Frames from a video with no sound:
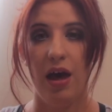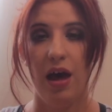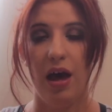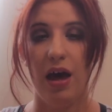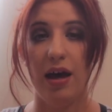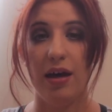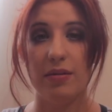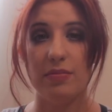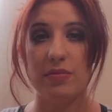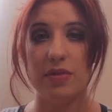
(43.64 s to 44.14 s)

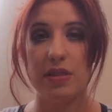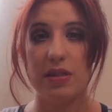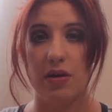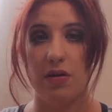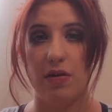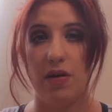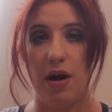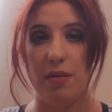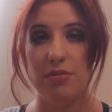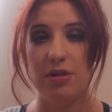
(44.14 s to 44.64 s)
Um,
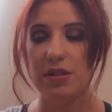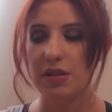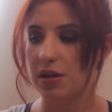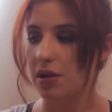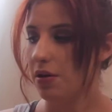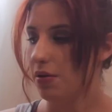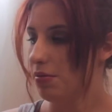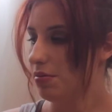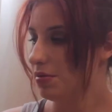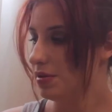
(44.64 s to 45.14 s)
so I'm just
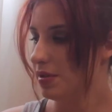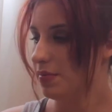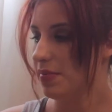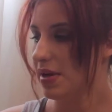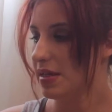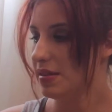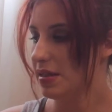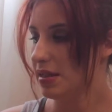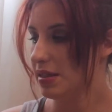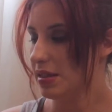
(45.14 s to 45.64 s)
going to go through some
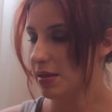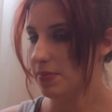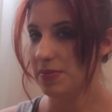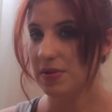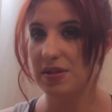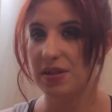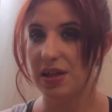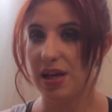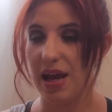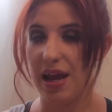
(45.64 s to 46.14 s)
basic
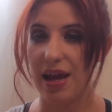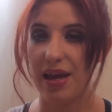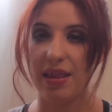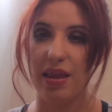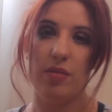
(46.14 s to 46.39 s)
tips today.